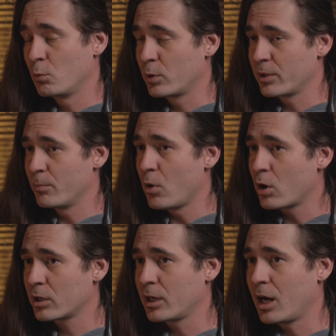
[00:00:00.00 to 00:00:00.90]
with a
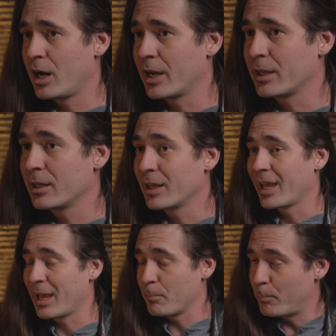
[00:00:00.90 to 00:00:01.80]
modern eye,
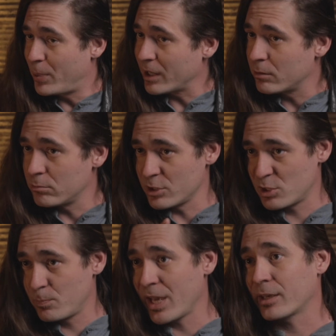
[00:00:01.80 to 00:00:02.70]
but
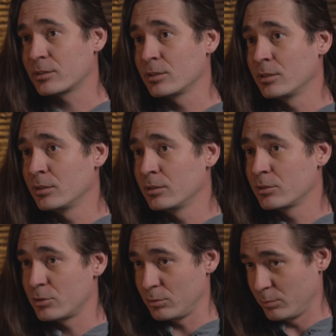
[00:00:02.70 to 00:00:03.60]
respect
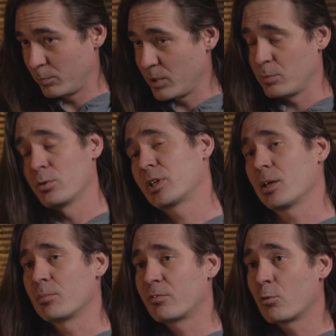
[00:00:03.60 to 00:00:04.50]
to people who
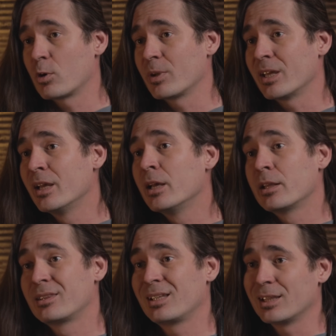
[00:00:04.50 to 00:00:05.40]
came before me,
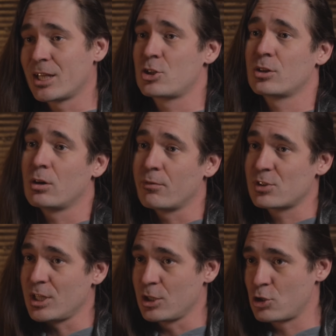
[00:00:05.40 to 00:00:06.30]
the legend
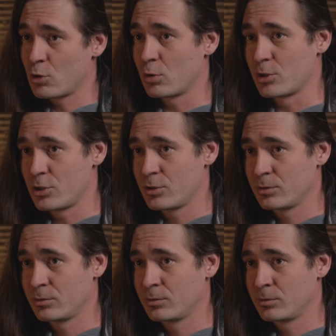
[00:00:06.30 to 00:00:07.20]
of St. George.
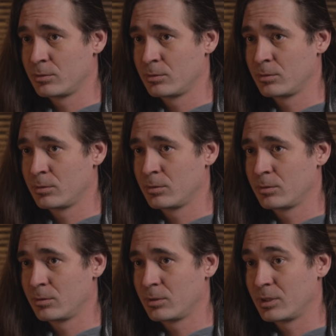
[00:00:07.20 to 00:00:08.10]

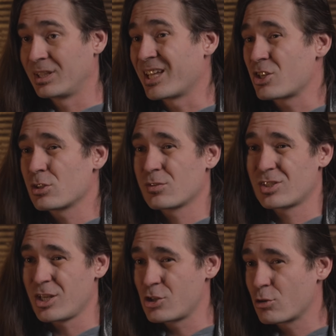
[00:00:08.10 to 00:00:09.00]
The legend of
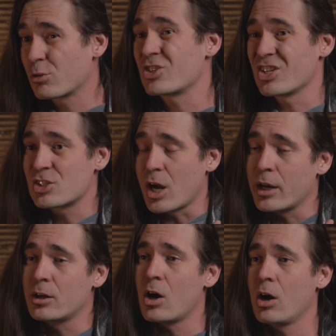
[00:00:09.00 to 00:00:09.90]
St. George is
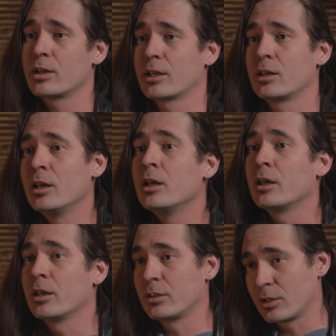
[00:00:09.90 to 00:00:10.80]
iconic
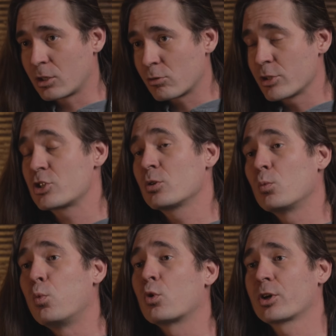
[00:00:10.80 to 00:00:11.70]
in the
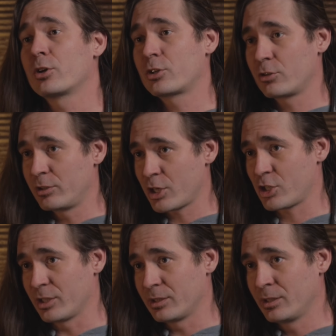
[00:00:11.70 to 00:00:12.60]
Christian warrior
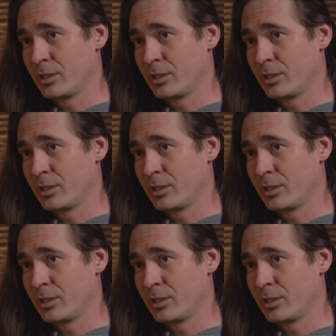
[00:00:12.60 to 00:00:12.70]
tradition.